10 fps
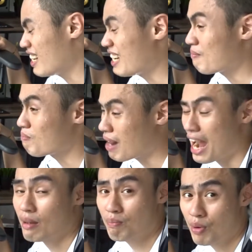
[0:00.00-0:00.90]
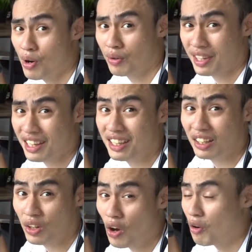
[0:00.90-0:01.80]
it might break in the
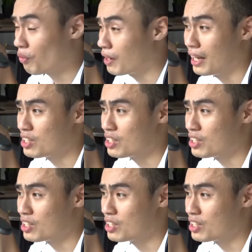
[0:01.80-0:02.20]
long run.